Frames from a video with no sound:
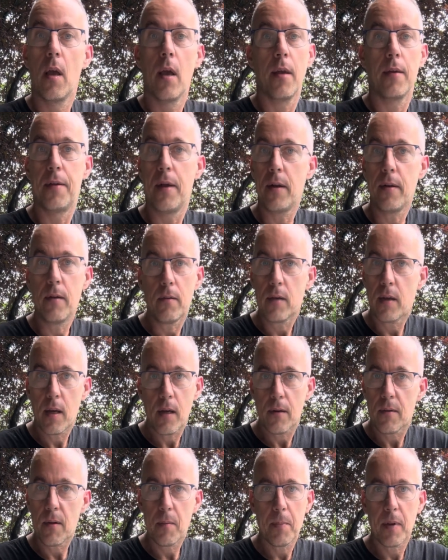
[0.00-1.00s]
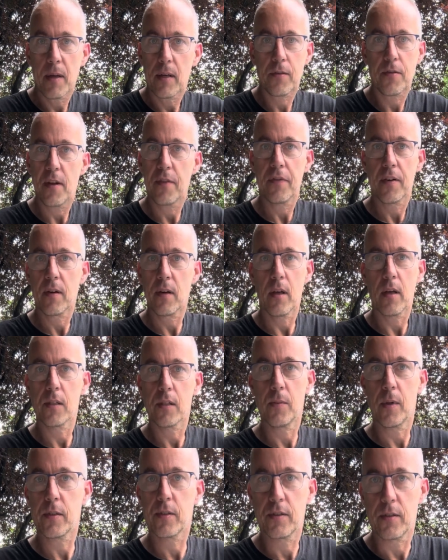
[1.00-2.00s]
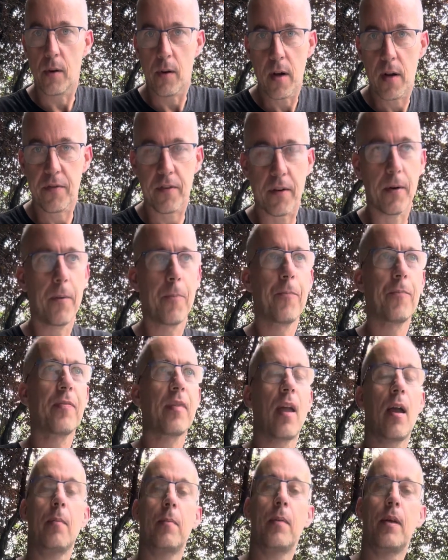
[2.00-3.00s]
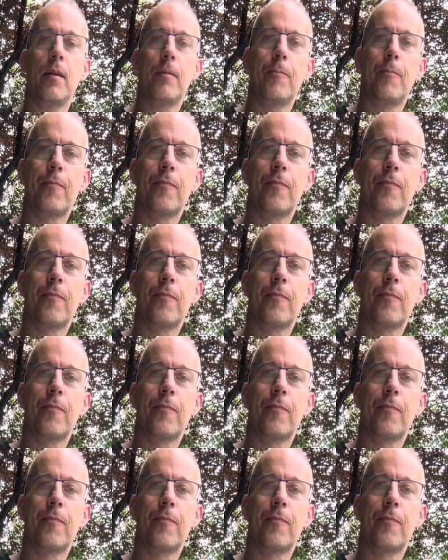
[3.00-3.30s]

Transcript: they don't care about traffic laws whatsoever. I mean,